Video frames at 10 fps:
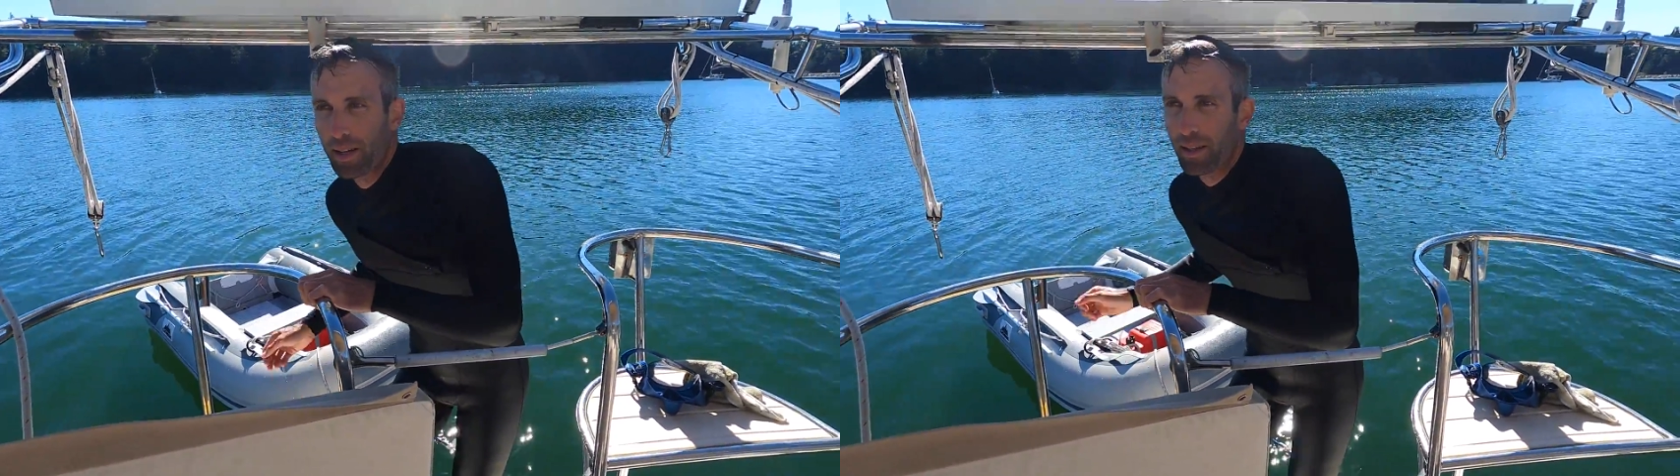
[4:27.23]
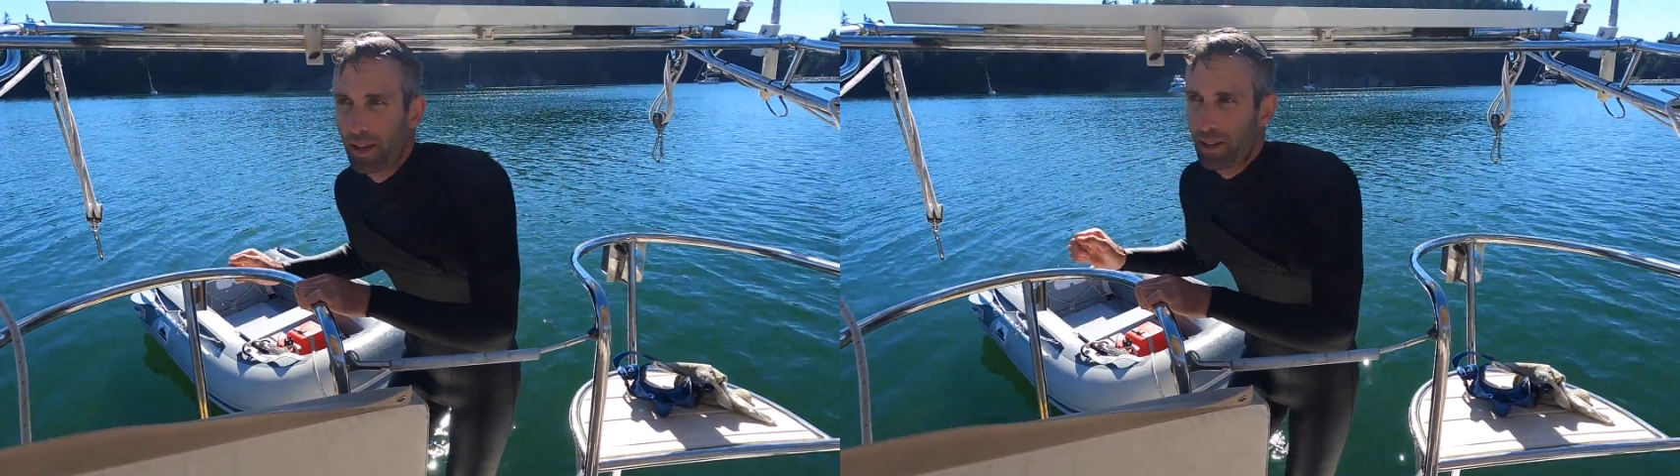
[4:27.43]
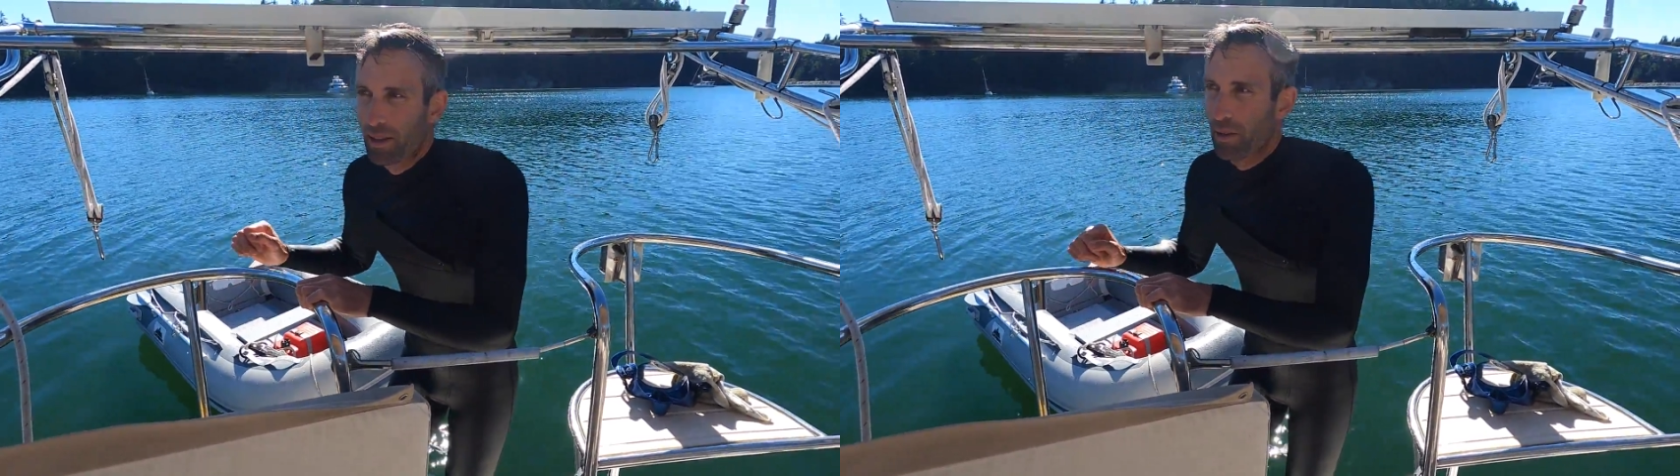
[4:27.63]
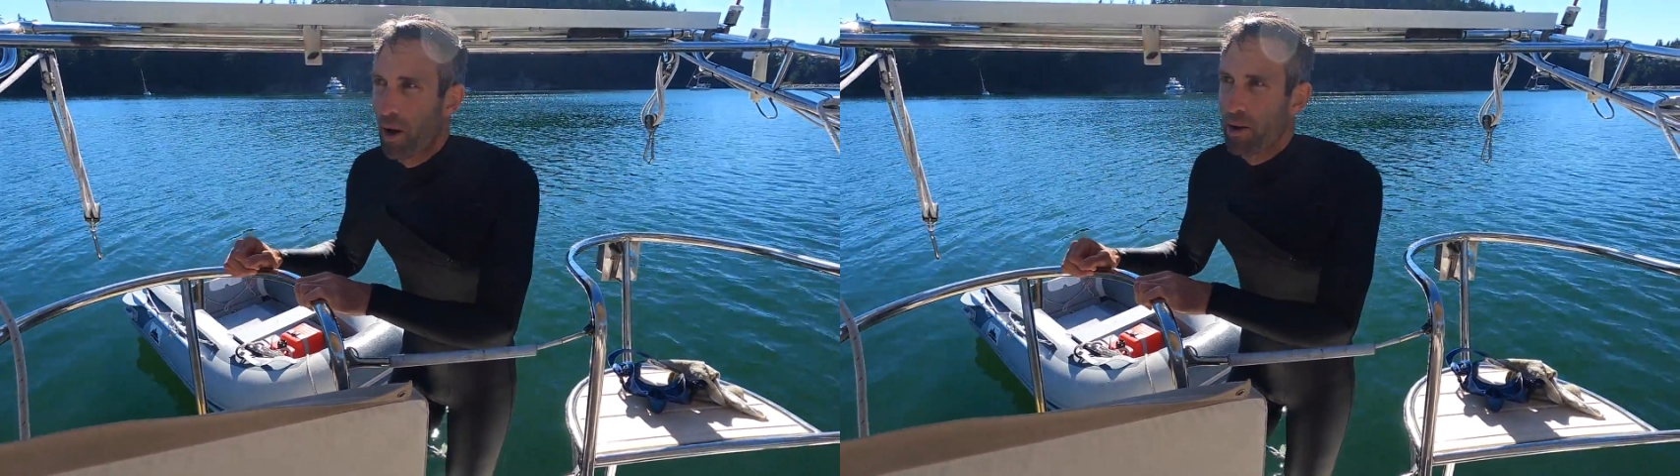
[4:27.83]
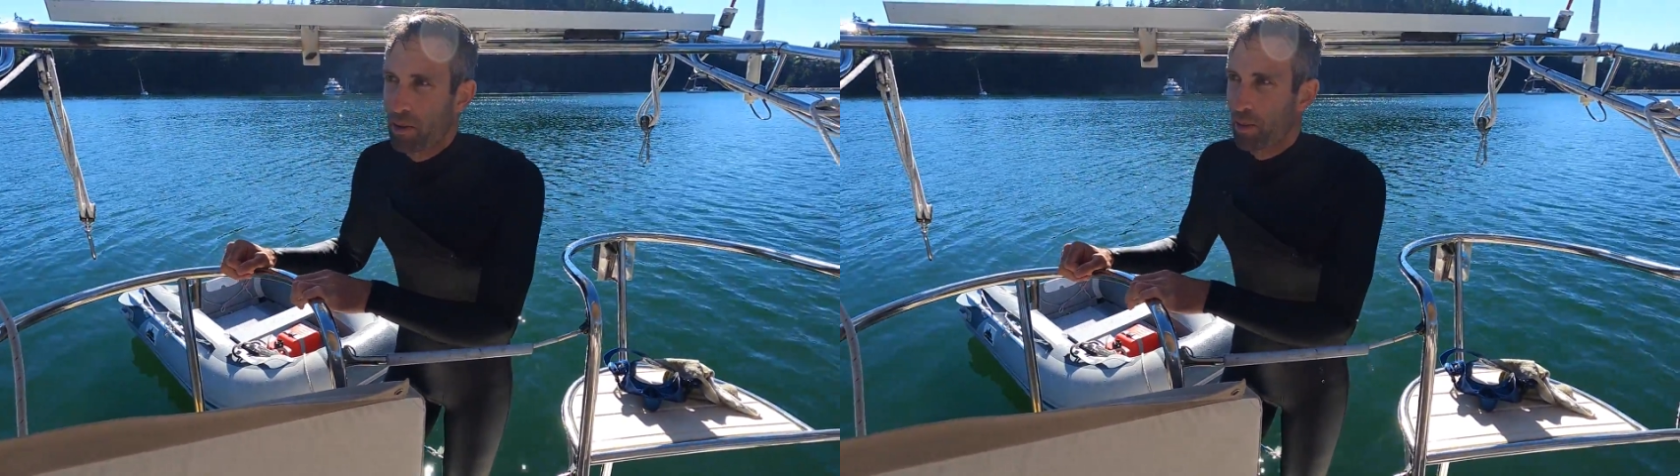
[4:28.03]
Like the
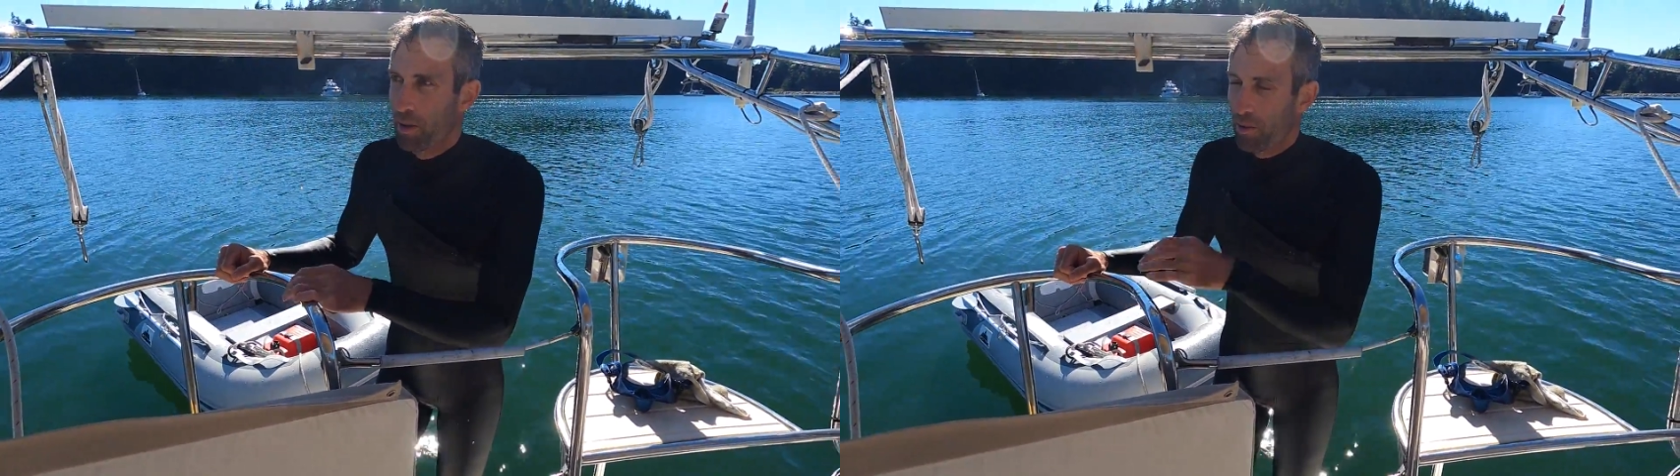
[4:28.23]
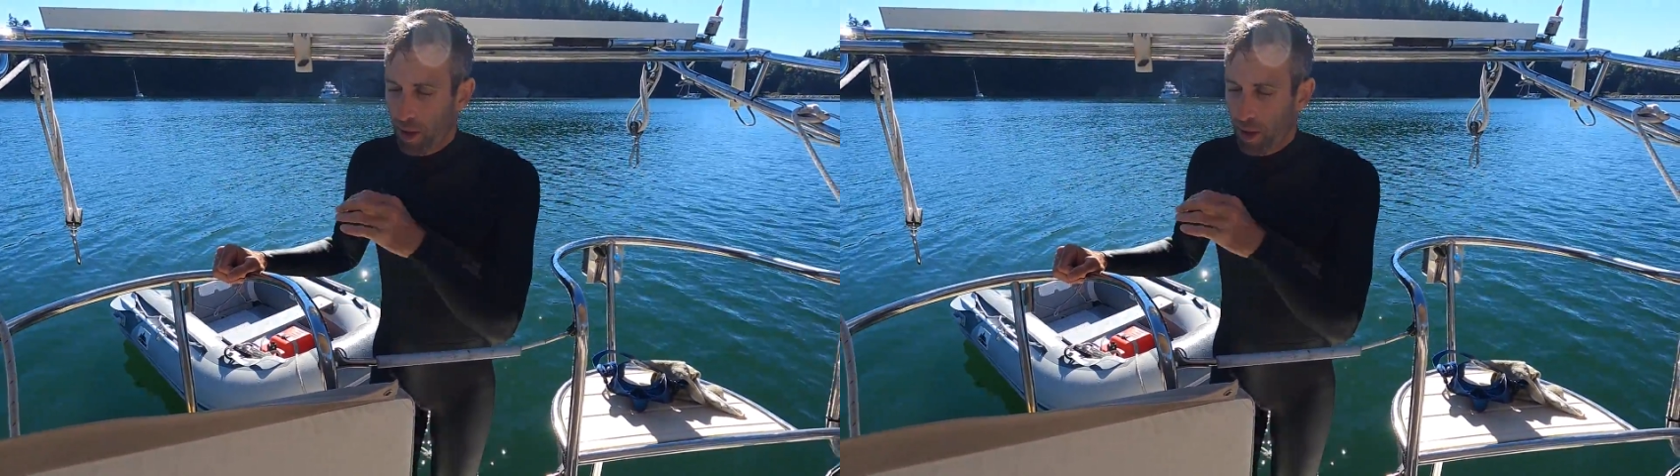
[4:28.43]
grounding plate for the